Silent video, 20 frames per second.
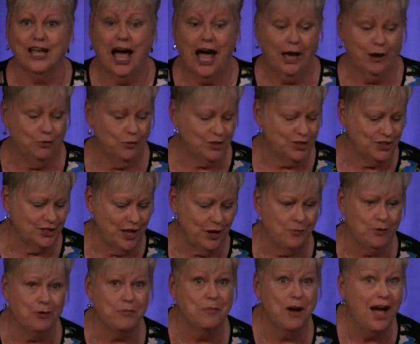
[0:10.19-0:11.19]
I wish they
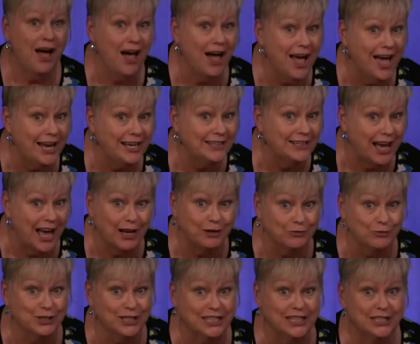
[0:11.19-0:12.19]
were mine, I
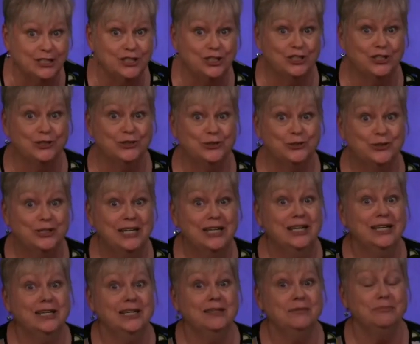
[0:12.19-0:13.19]
really do,
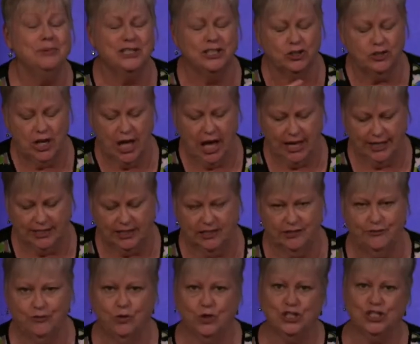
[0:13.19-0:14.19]
but they're not,
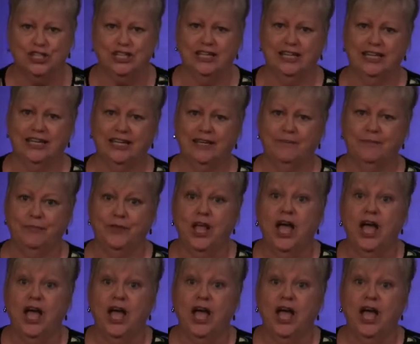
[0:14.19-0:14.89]
unfortunately.